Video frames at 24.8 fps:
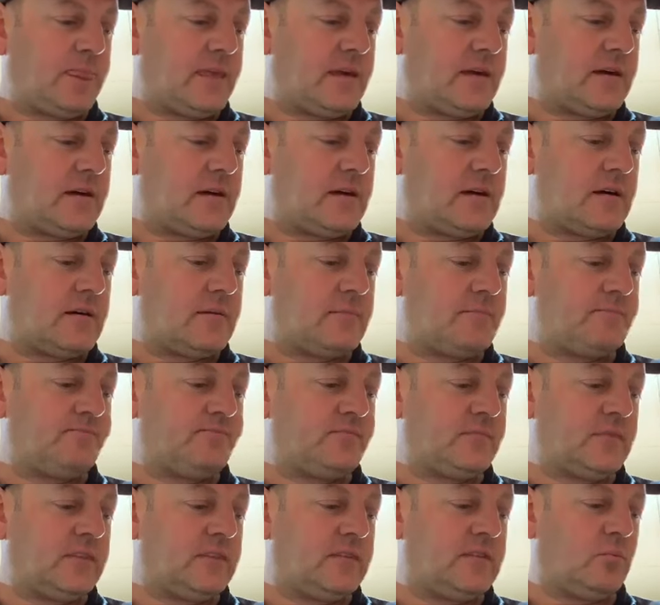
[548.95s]

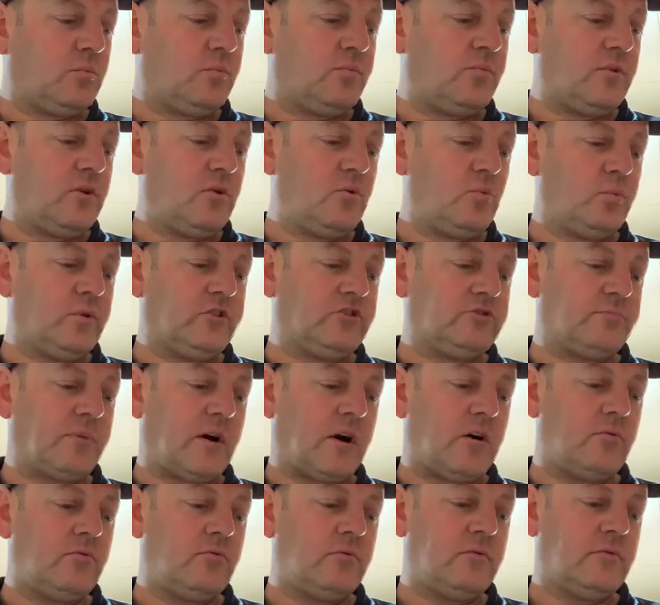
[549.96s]
The new
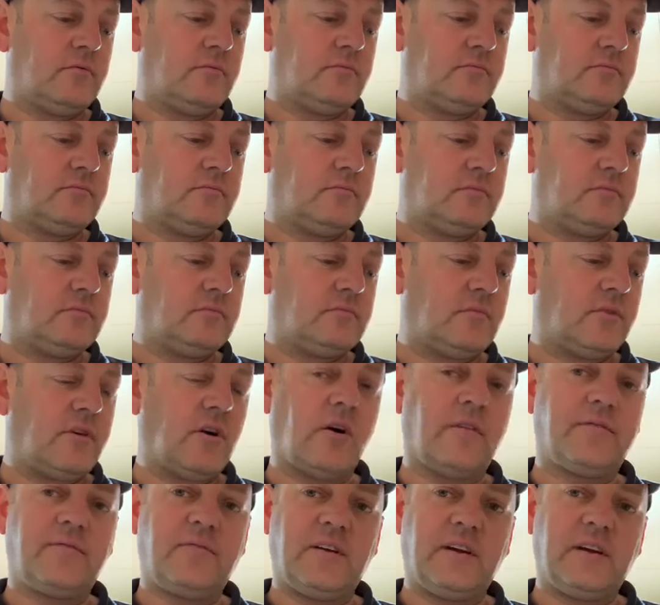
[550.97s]
wishbone that
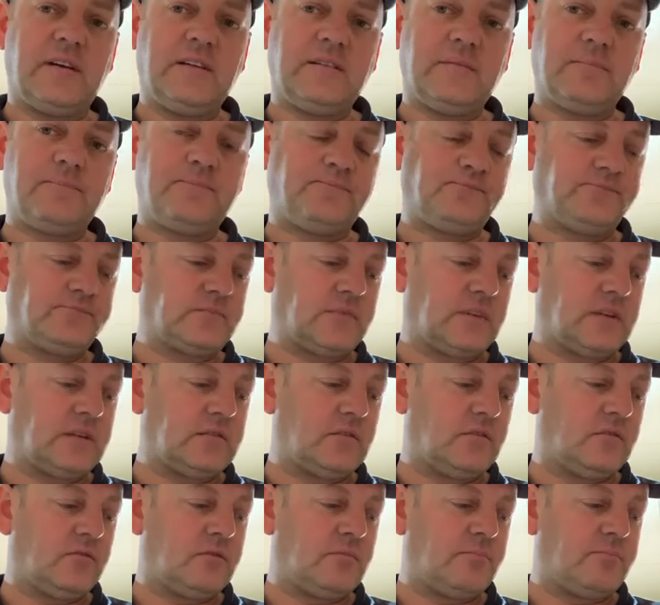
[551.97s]
I fitted
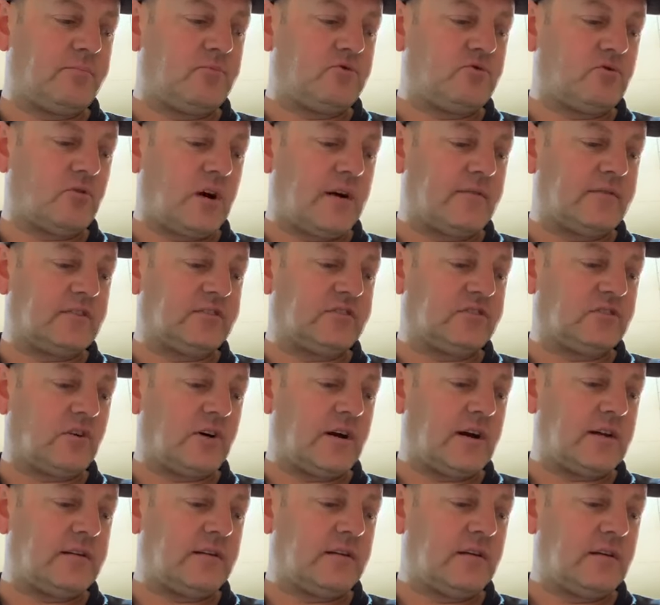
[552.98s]
on the driver's
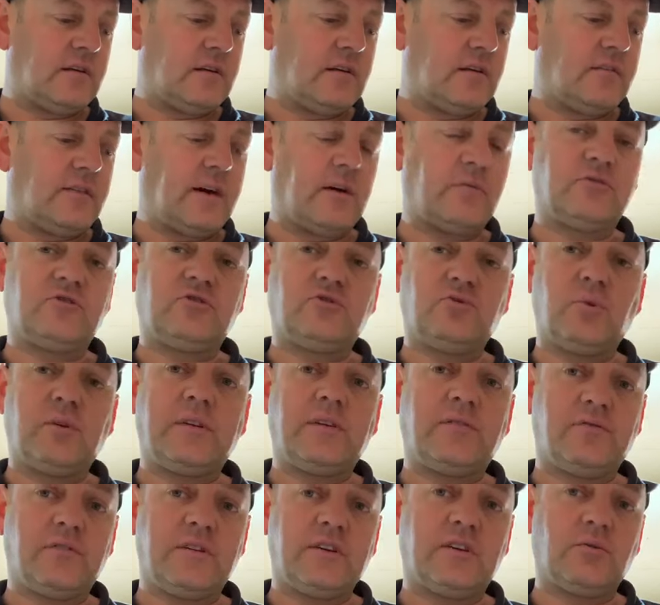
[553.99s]
side, that was
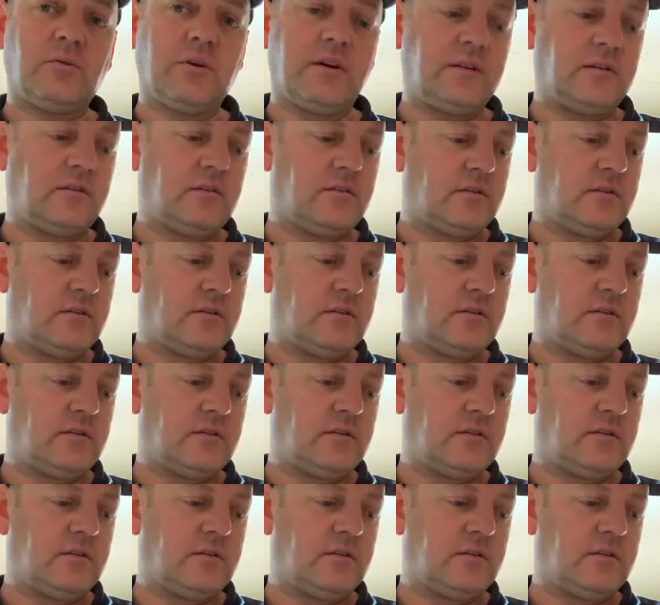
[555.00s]
23 quid,